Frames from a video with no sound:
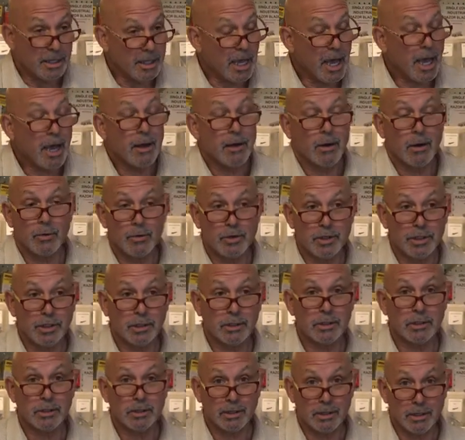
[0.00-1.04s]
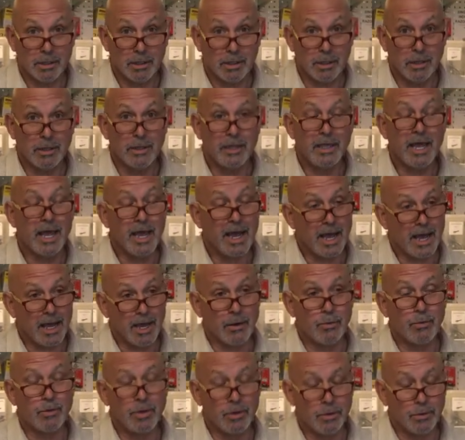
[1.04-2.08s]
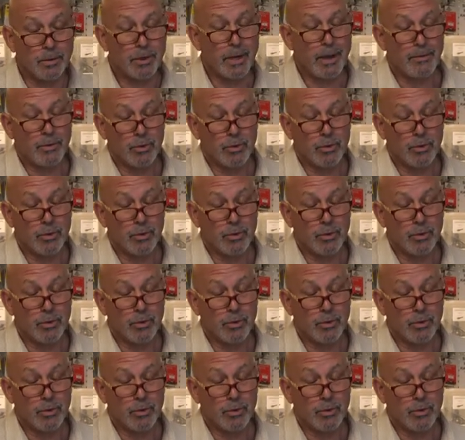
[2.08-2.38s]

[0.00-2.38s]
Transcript: Yeah. In we, this area. Yeah. We, we.